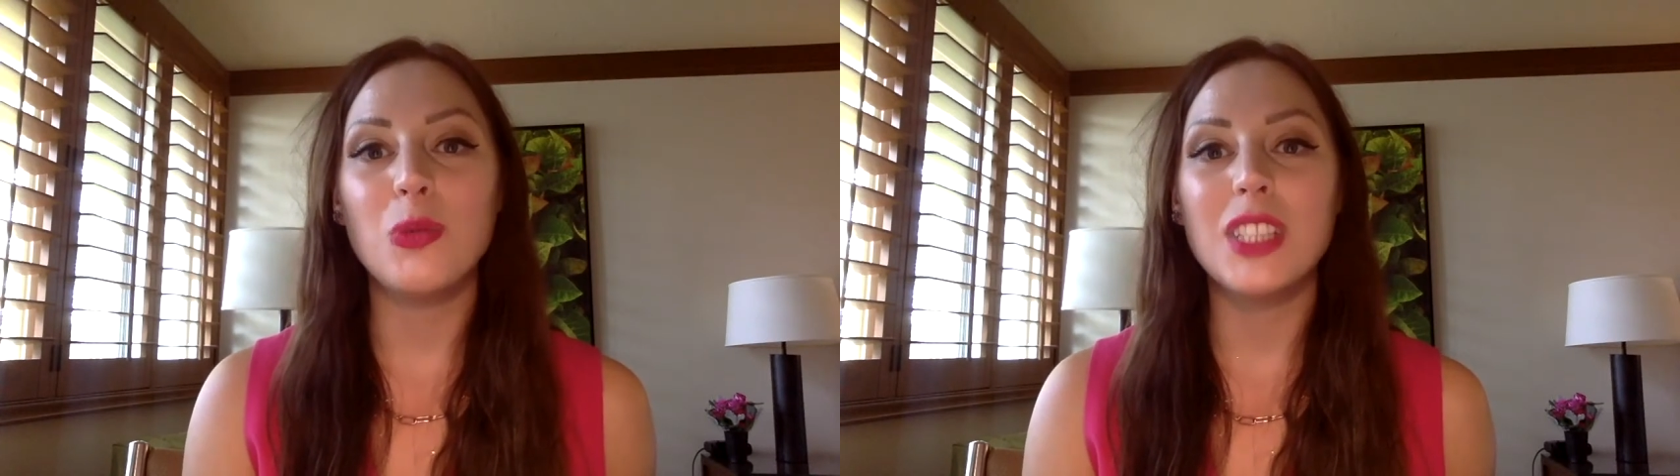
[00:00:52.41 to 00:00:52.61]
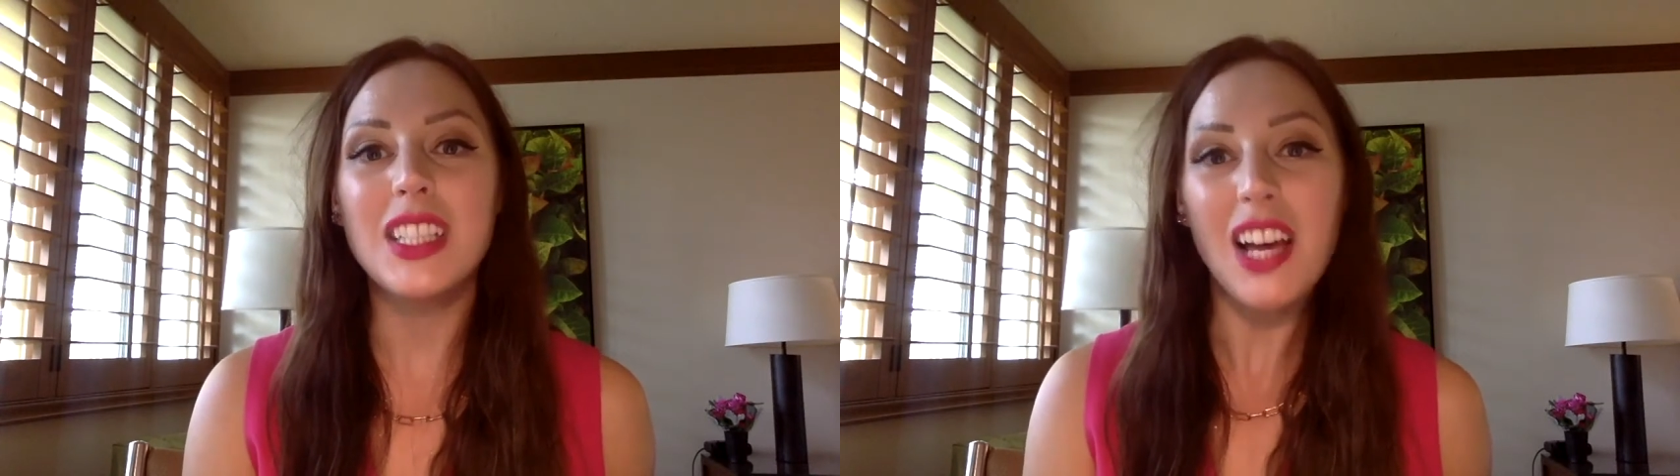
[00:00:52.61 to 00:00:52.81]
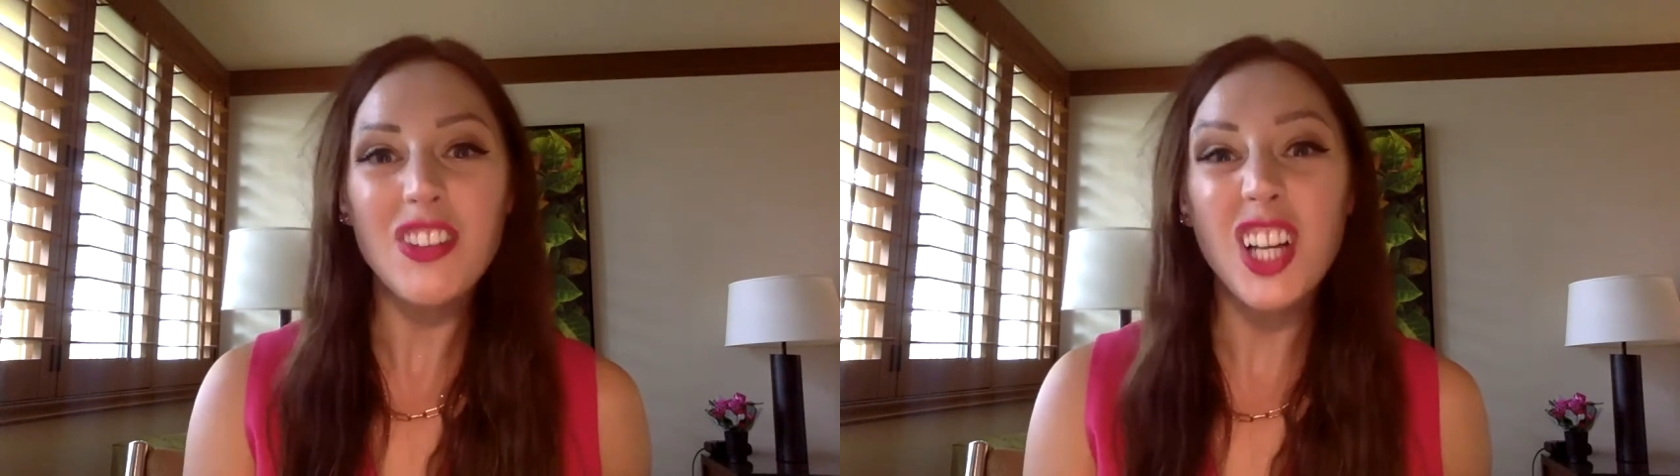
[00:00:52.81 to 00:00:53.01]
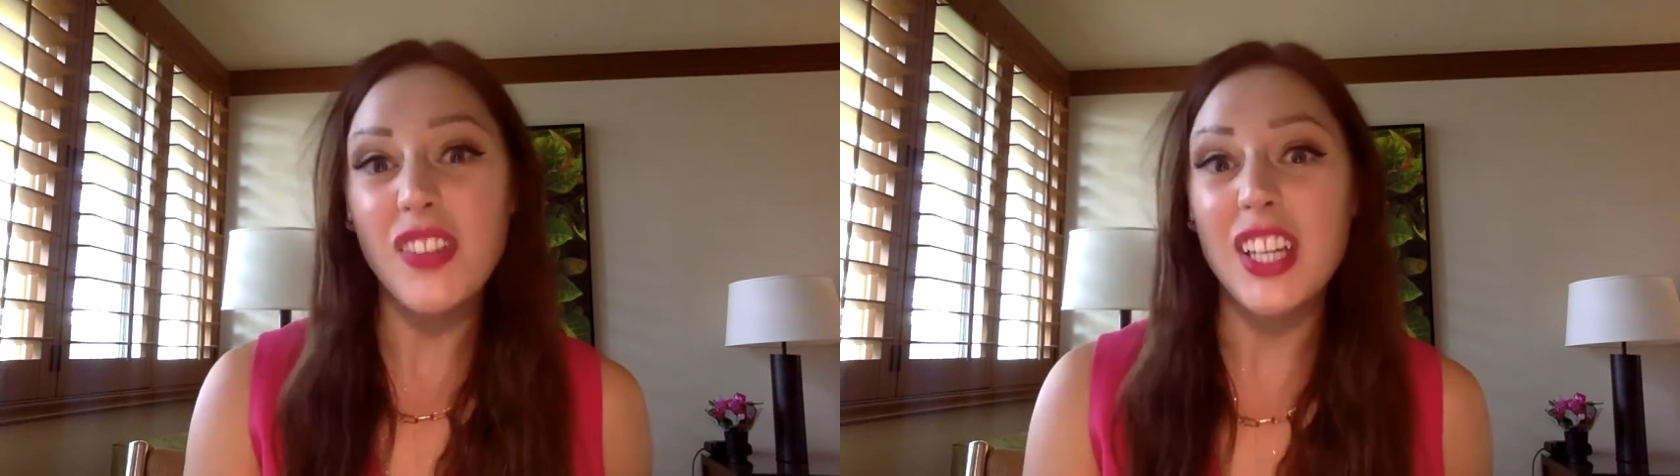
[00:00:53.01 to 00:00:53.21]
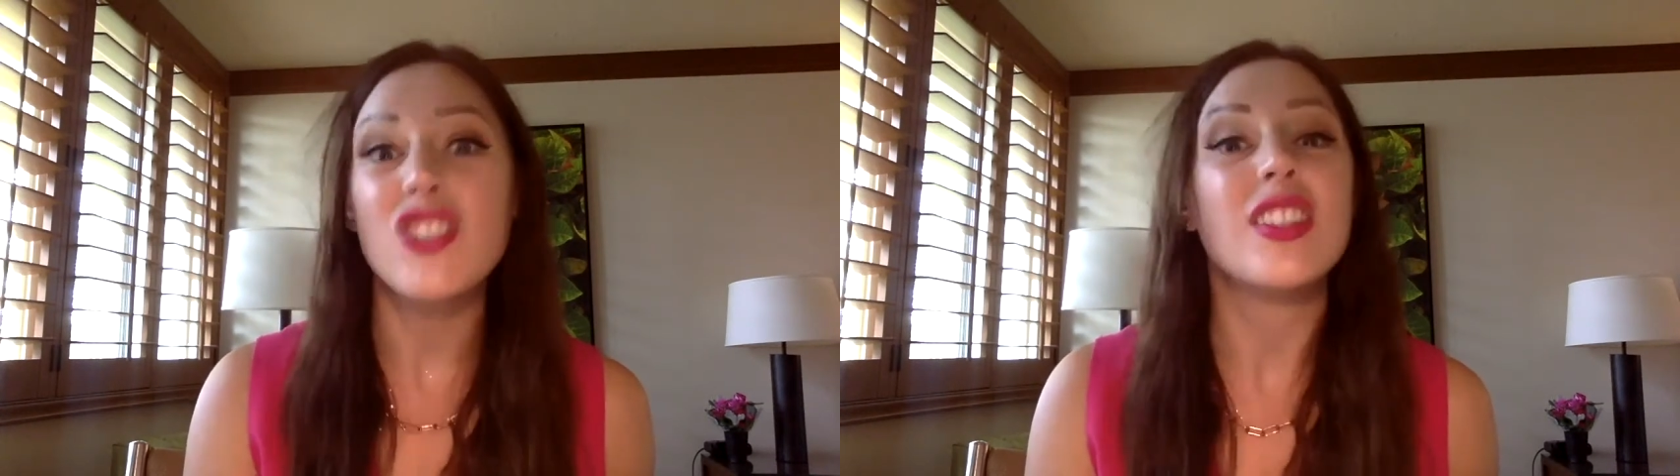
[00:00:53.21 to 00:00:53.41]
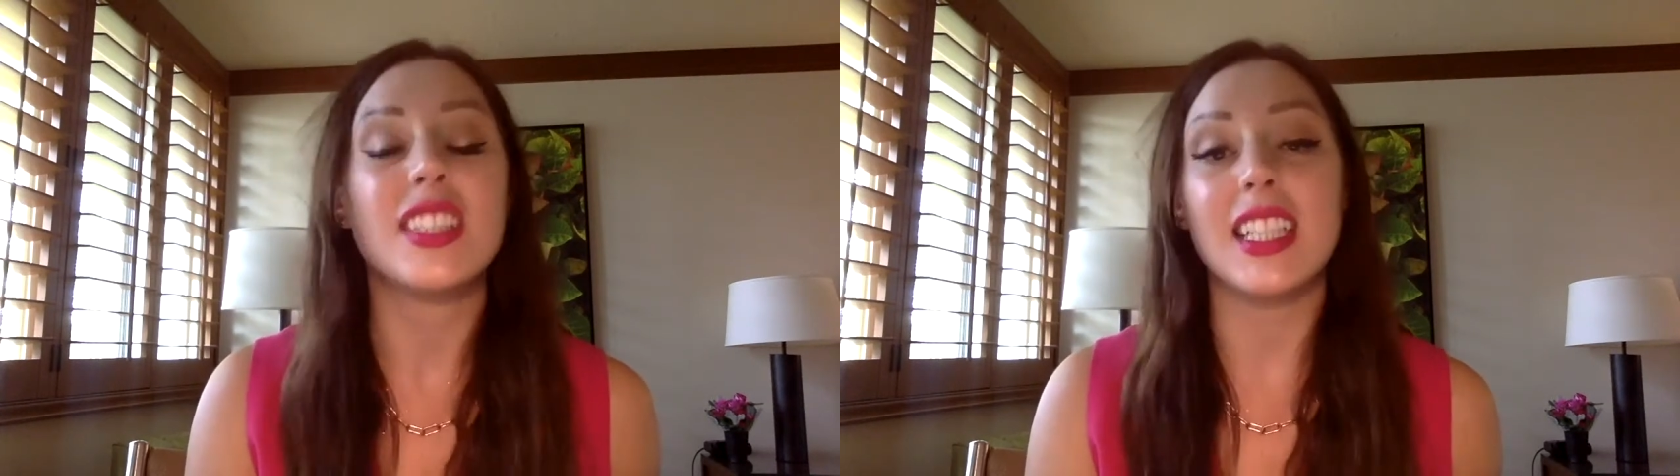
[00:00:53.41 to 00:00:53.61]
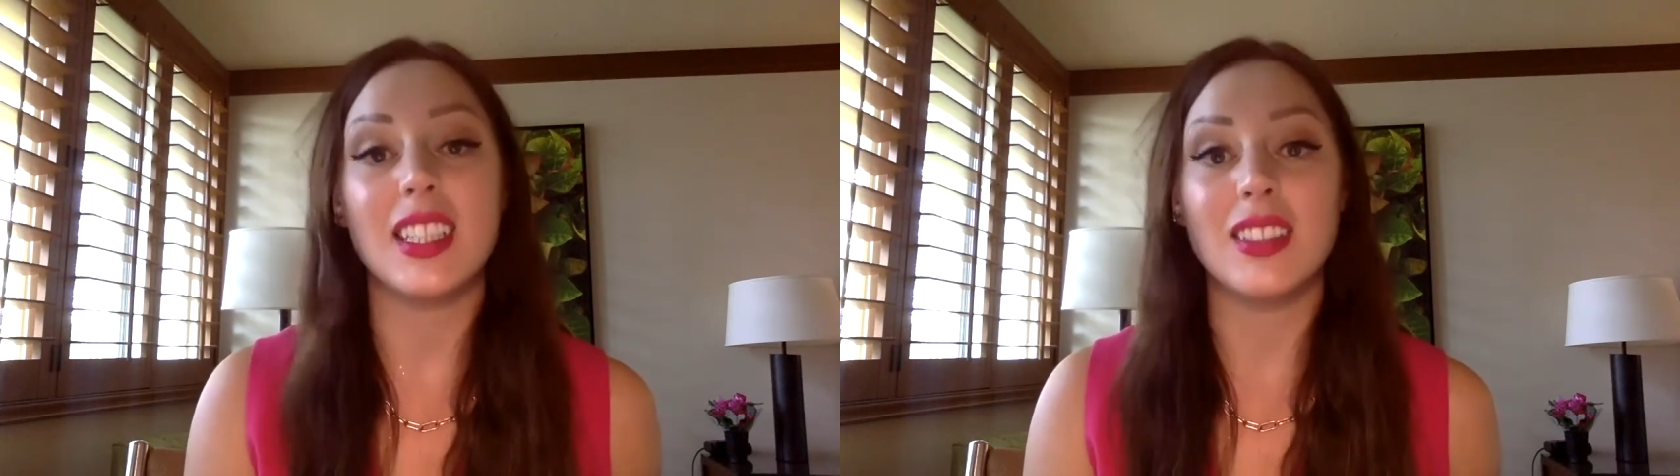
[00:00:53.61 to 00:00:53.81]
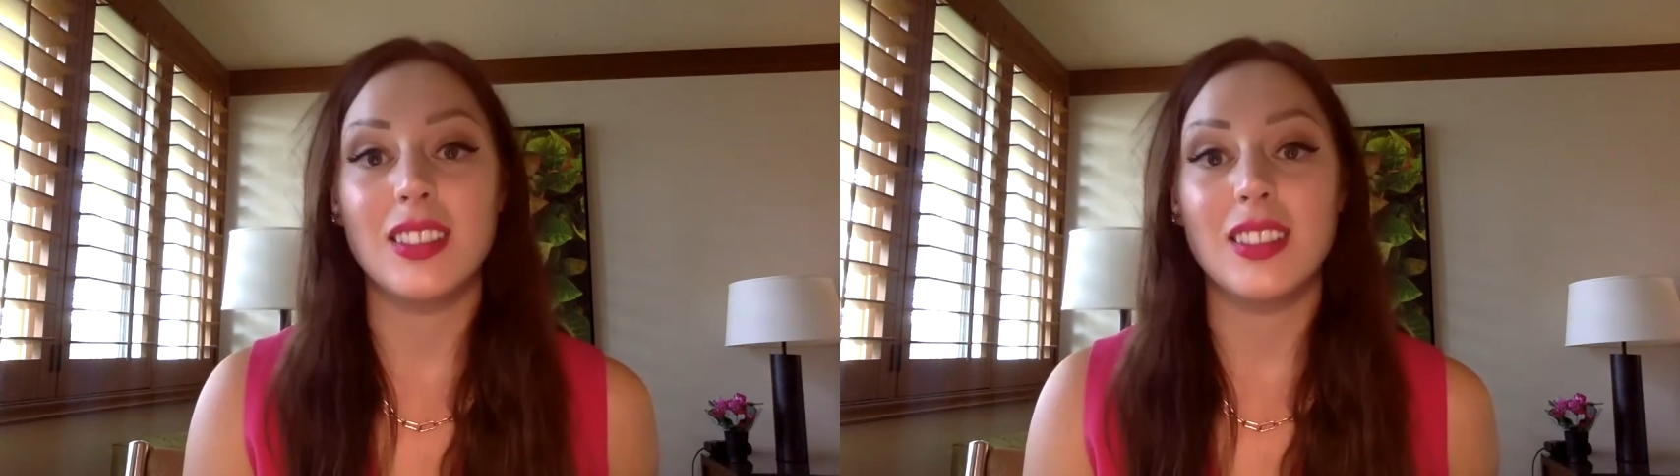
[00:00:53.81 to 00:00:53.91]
didn't have a lot of agency